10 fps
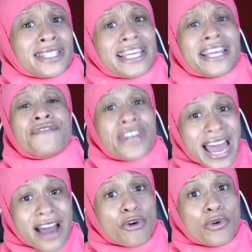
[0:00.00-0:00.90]
to leave
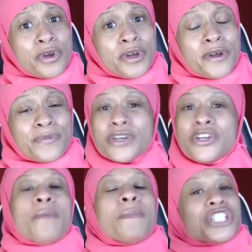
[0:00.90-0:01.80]
now.
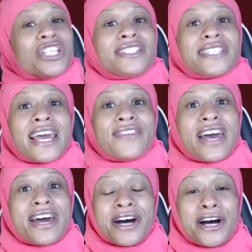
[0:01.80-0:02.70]
You know, but she said
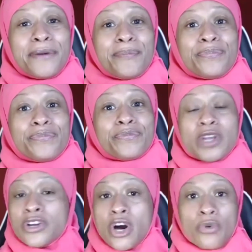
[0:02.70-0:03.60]
that um,
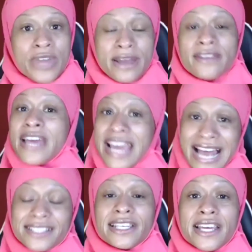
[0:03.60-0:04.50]
you know, they they
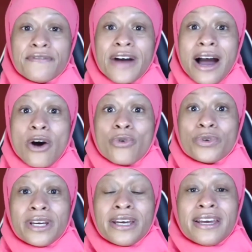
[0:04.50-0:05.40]
had to leave
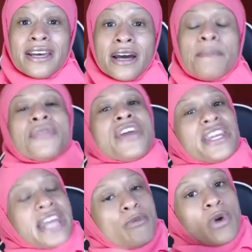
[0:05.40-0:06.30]
out, but
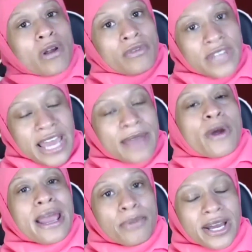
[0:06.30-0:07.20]
then they were they
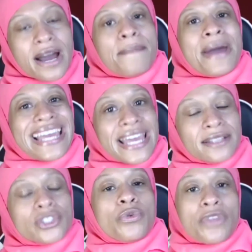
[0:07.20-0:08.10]
were able to come back
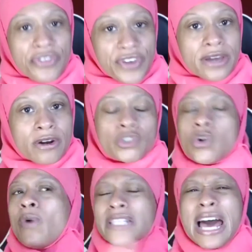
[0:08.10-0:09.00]
into the theater.
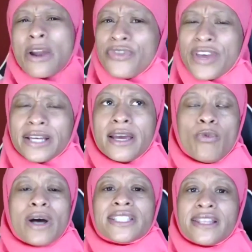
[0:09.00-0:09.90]
So what I don't think it
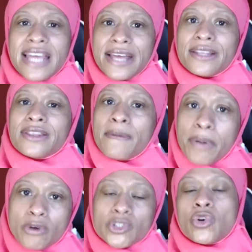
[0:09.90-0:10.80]
wasn't that the
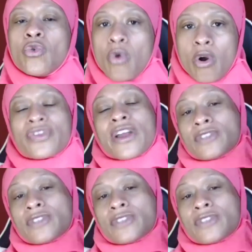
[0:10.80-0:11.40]
person who worked